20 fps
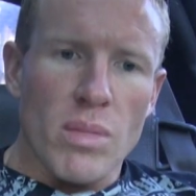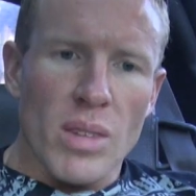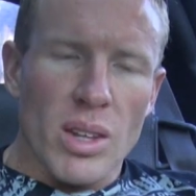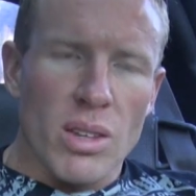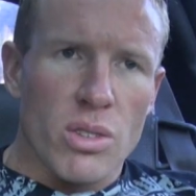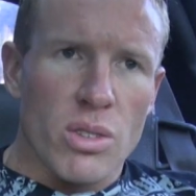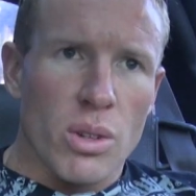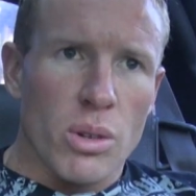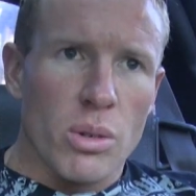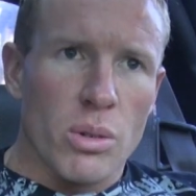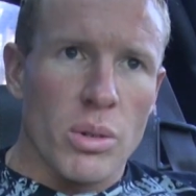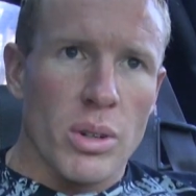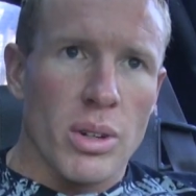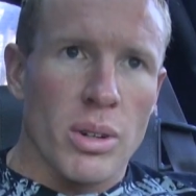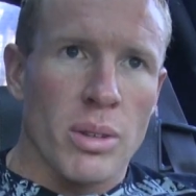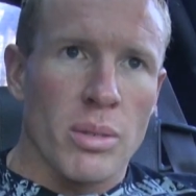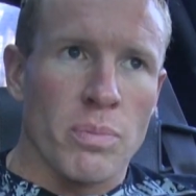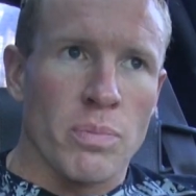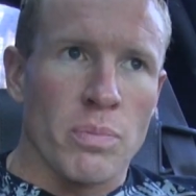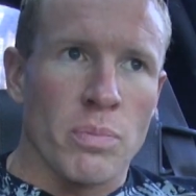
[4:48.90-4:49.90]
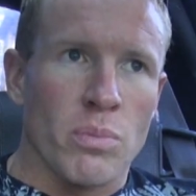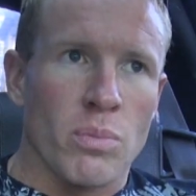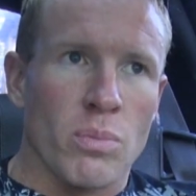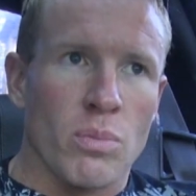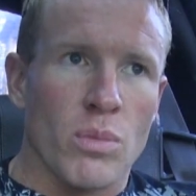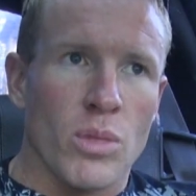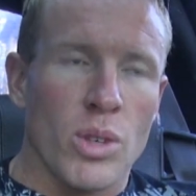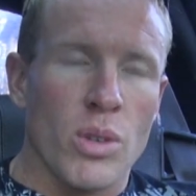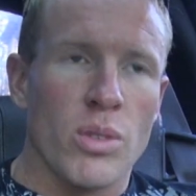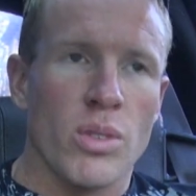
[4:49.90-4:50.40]
So
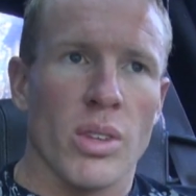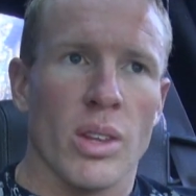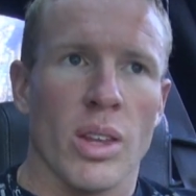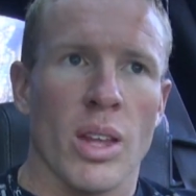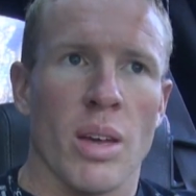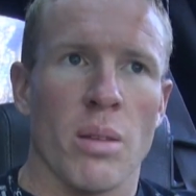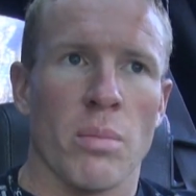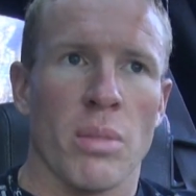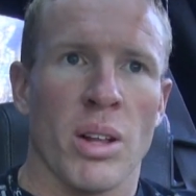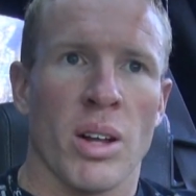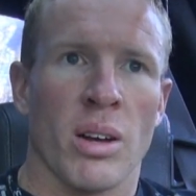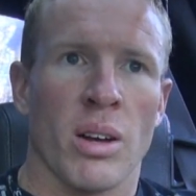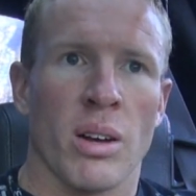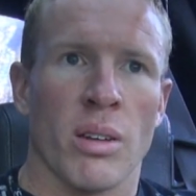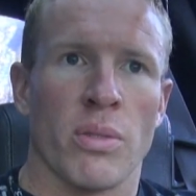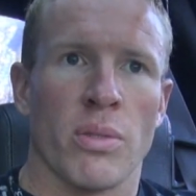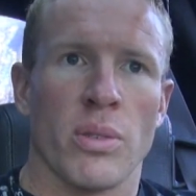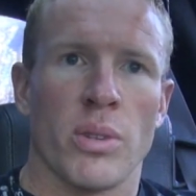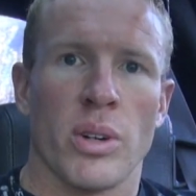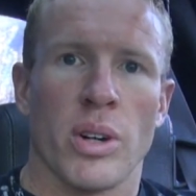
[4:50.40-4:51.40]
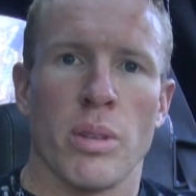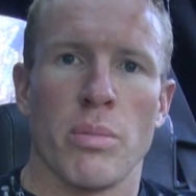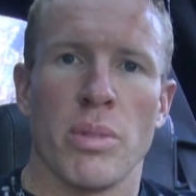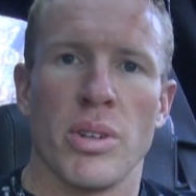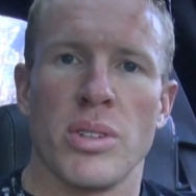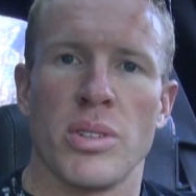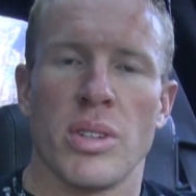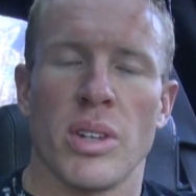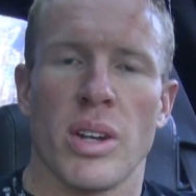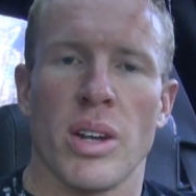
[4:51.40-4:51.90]
using that block for a
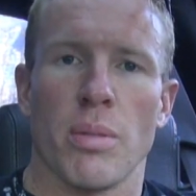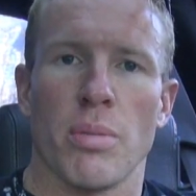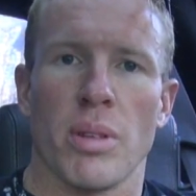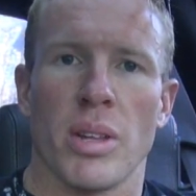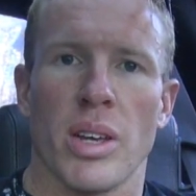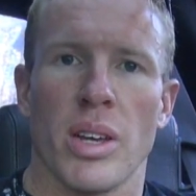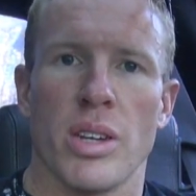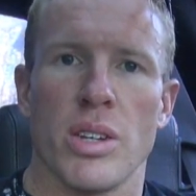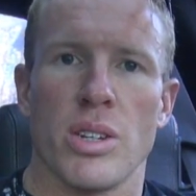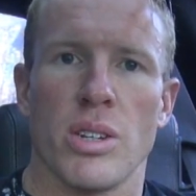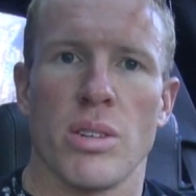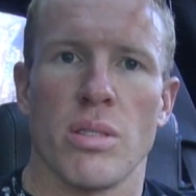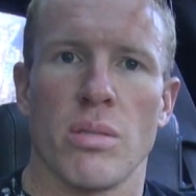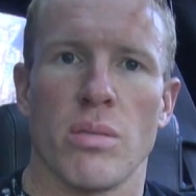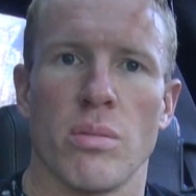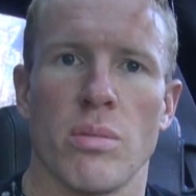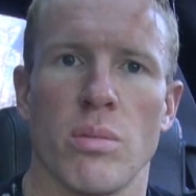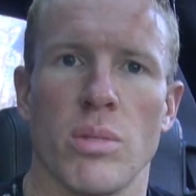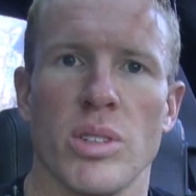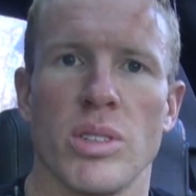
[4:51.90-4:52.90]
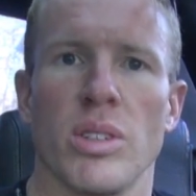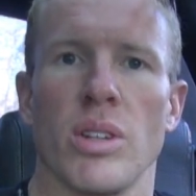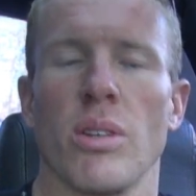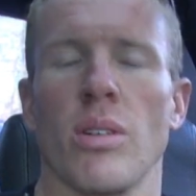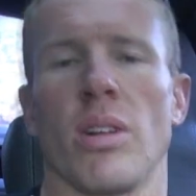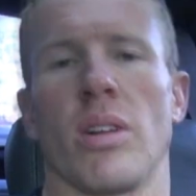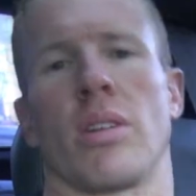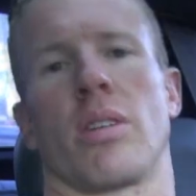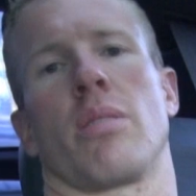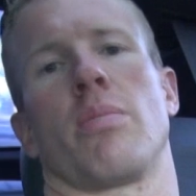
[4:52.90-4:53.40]
boosted application was no
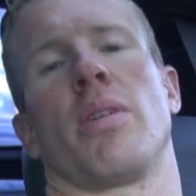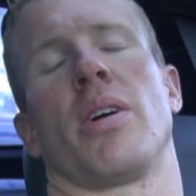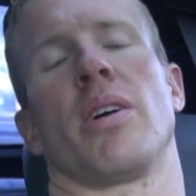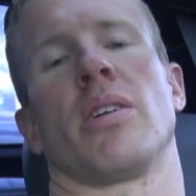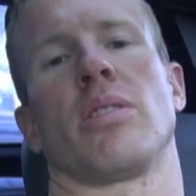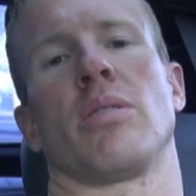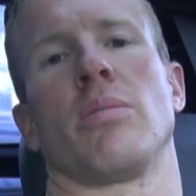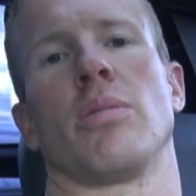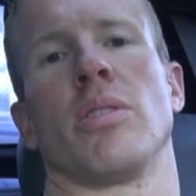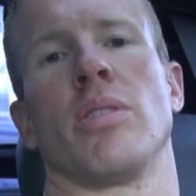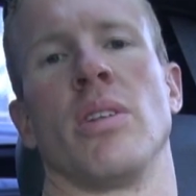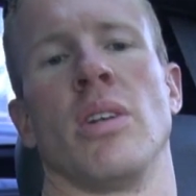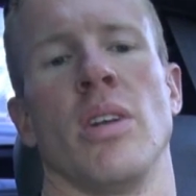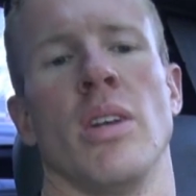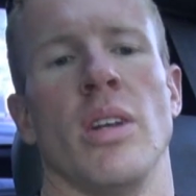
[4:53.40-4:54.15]
longer possible.